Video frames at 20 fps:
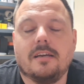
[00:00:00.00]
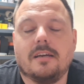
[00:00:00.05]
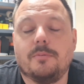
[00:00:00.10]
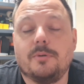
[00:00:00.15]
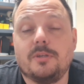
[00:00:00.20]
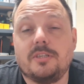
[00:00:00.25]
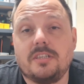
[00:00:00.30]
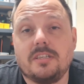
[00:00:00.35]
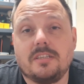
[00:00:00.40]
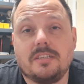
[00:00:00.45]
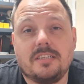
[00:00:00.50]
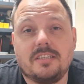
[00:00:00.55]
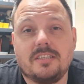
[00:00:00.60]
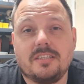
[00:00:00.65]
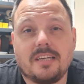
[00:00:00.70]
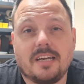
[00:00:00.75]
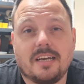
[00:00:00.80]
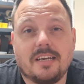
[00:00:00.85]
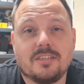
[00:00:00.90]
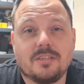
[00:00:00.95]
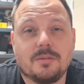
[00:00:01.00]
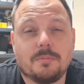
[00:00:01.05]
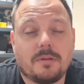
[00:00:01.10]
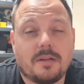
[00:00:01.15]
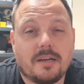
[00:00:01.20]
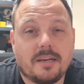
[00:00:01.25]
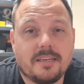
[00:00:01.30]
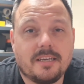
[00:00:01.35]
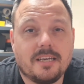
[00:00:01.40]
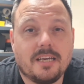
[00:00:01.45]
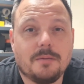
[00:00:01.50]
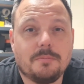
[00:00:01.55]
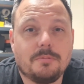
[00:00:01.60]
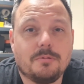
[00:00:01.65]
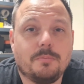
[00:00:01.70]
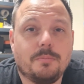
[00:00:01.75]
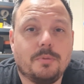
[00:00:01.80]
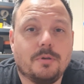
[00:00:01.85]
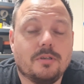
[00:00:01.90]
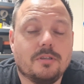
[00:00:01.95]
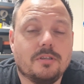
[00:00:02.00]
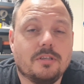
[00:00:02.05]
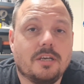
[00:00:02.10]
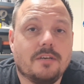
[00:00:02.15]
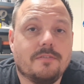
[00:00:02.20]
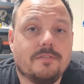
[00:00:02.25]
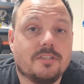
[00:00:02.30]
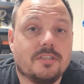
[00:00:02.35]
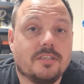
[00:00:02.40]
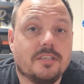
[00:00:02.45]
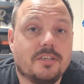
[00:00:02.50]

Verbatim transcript: We still need to get a supply cable pulled over to